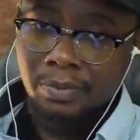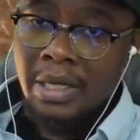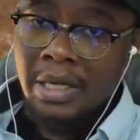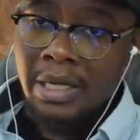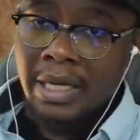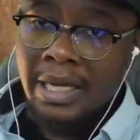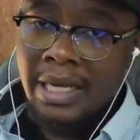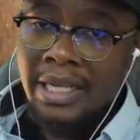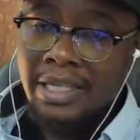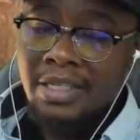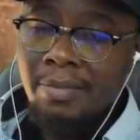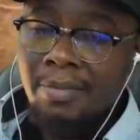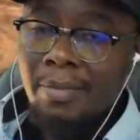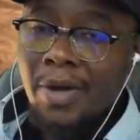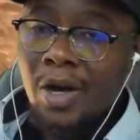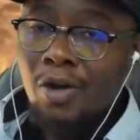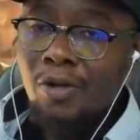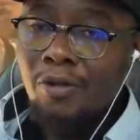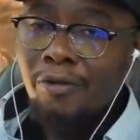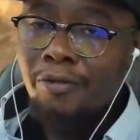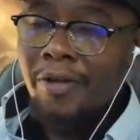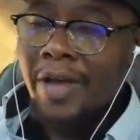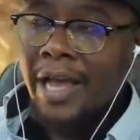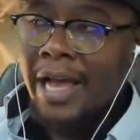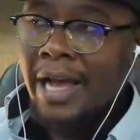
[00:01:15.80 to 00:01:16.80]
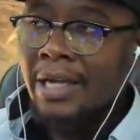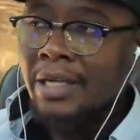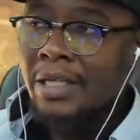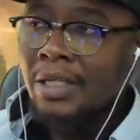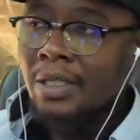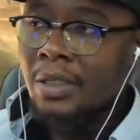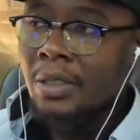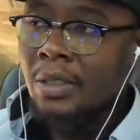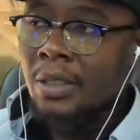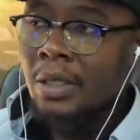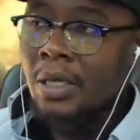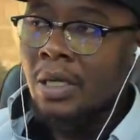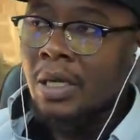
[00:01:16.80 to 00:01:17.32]
As a matter of fact,
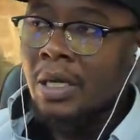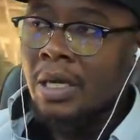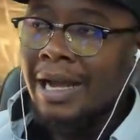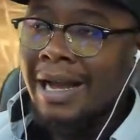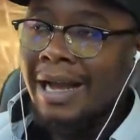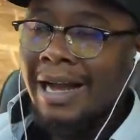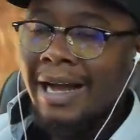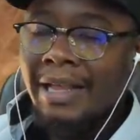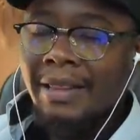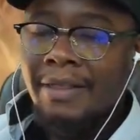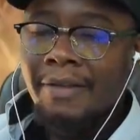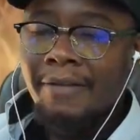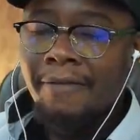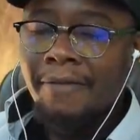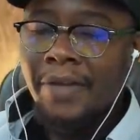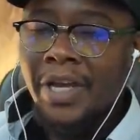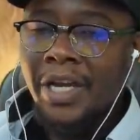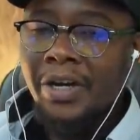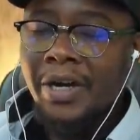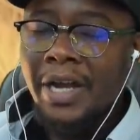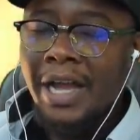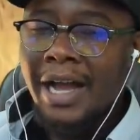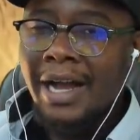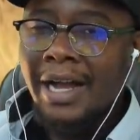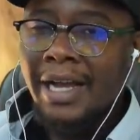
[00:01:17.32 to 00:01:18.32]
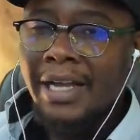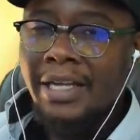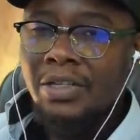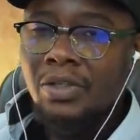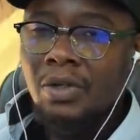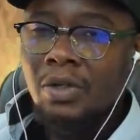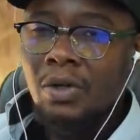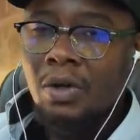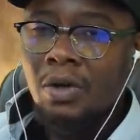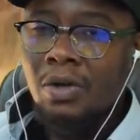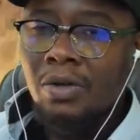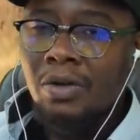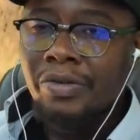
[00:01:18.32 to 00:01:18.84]
at the very height
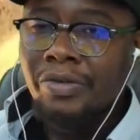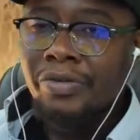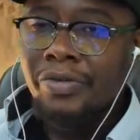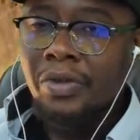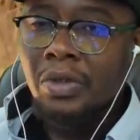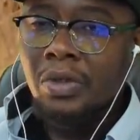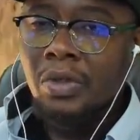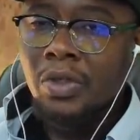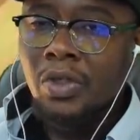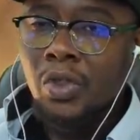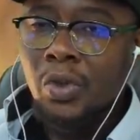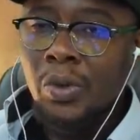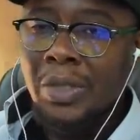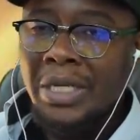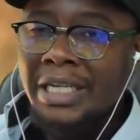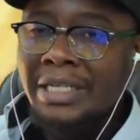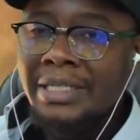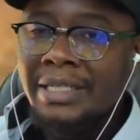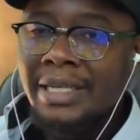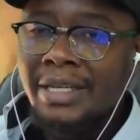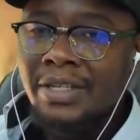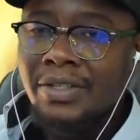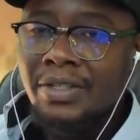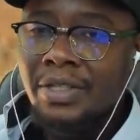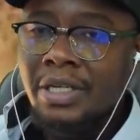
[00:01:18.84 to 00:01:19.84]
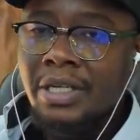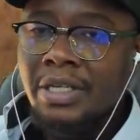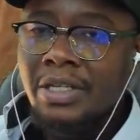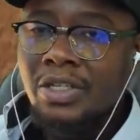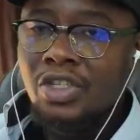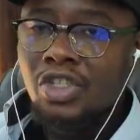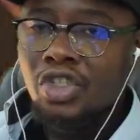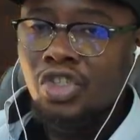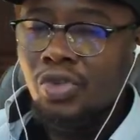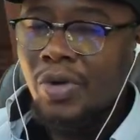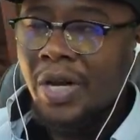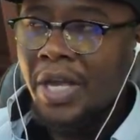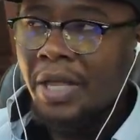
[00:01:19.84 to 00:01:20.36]
of UNITA's
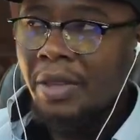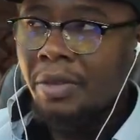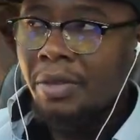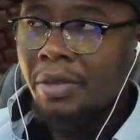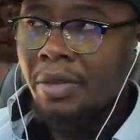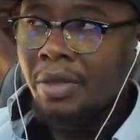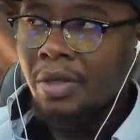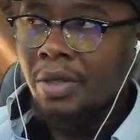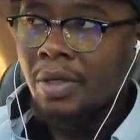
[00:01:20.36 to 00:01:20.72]
strength,